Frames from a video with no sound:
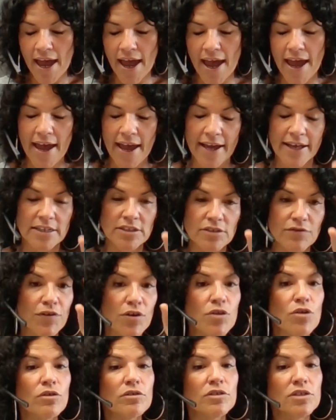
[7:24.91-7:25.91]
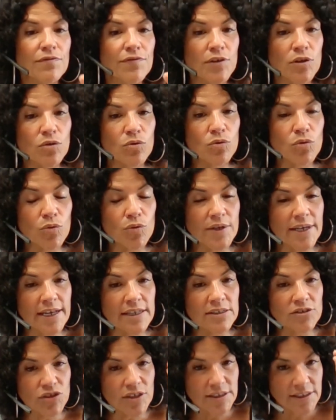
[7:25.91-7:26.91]
And for those of you who
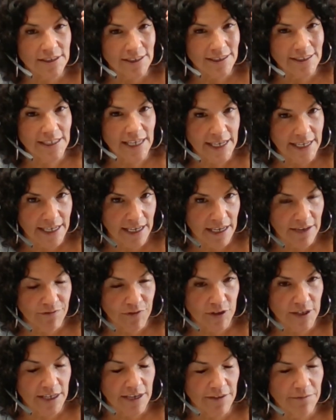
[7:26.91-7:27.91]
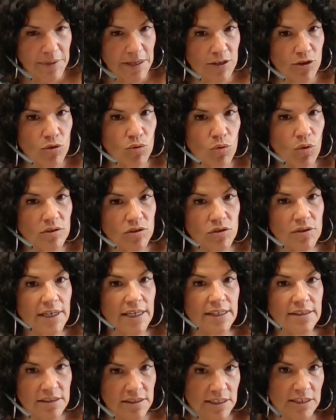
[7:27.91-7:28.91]
get just the ticket, forgive me, you also
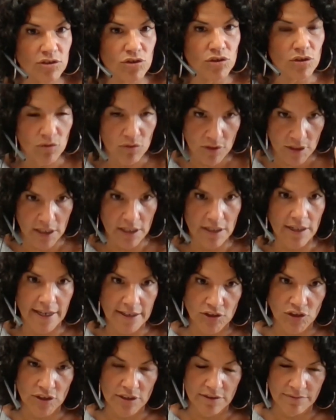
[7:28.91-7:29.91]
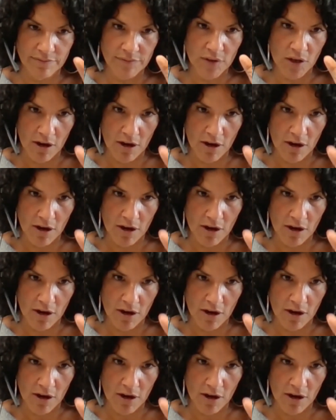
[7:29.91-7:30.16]
get the digital collection.